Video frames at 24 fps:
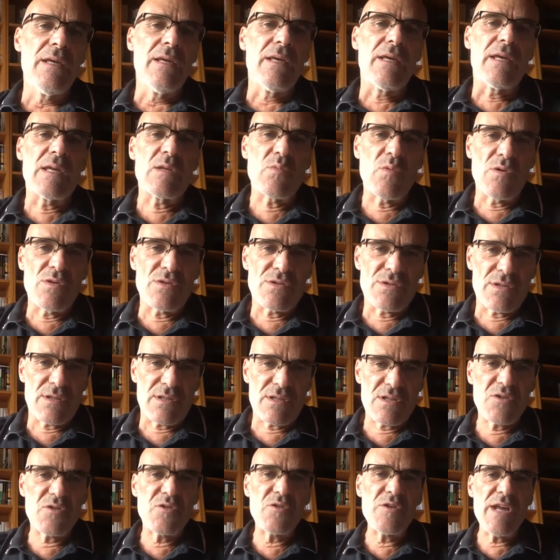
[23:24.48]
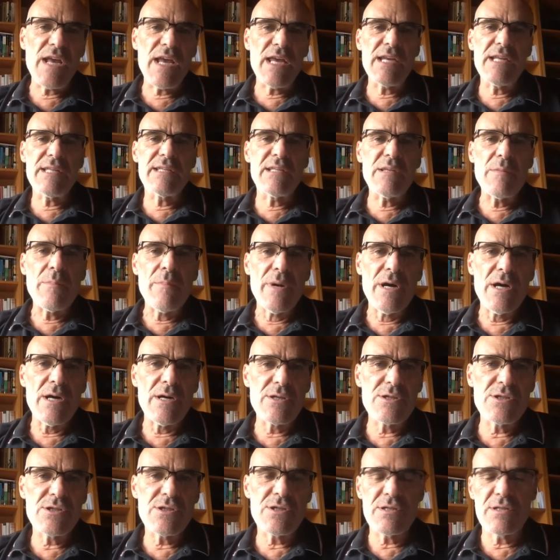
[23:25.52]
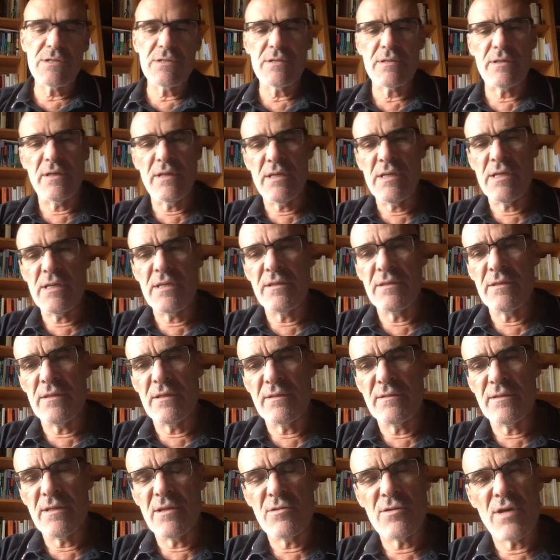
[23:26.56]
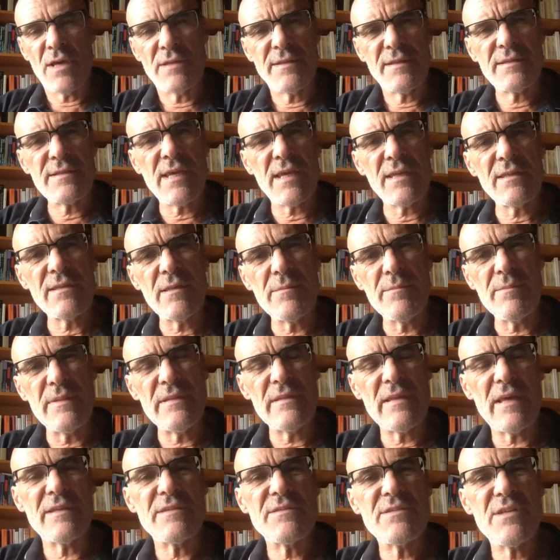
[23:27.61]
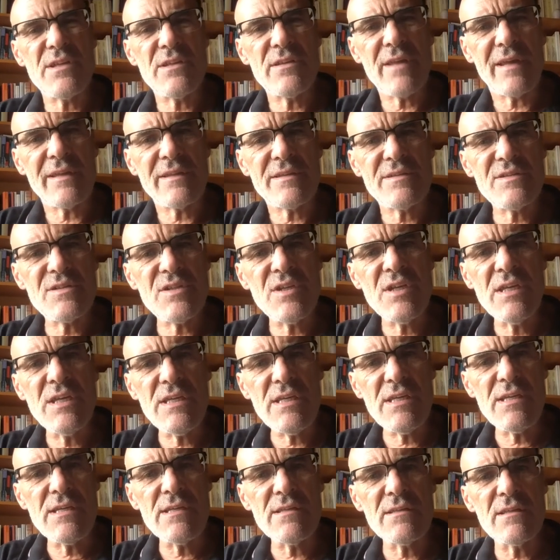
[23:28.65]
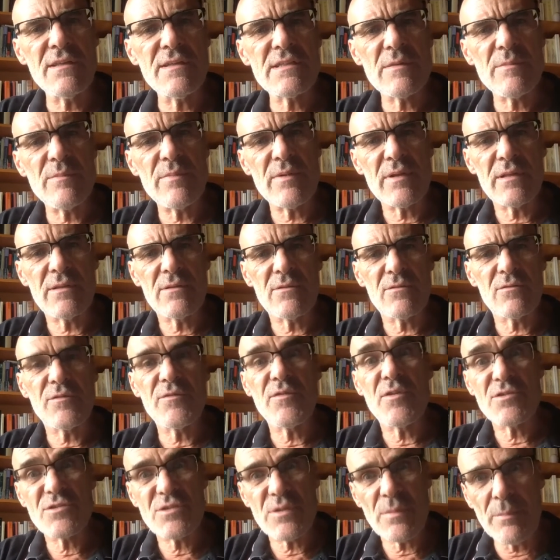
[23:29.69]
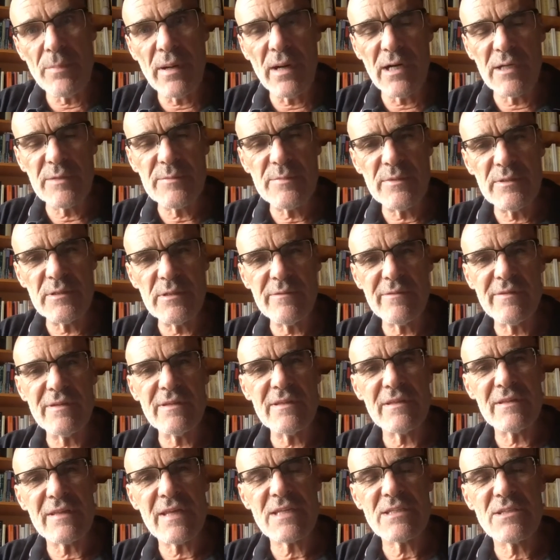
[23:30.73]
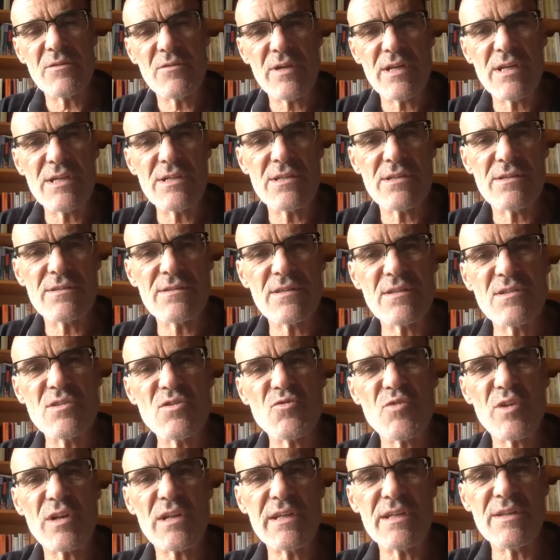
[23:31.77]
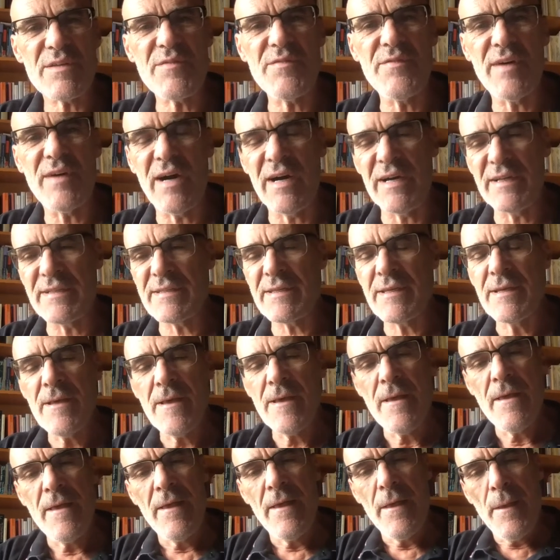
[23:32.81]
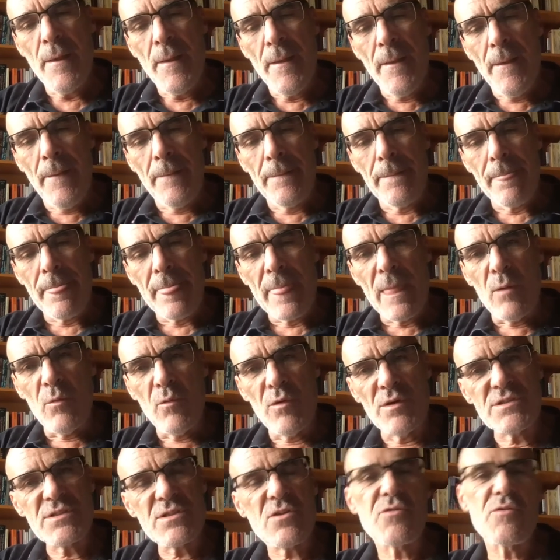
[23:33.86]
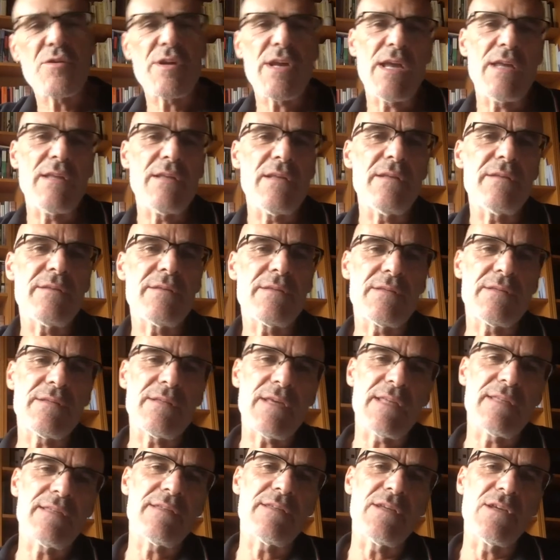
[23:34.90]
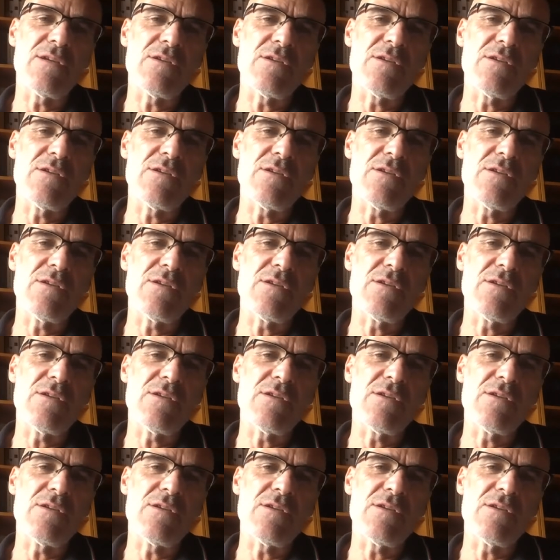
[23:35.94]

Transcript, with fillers: It was created, it emerged in the United Kingdom in 1919, the discipline of the first department of international relations, strictly defined, was created at the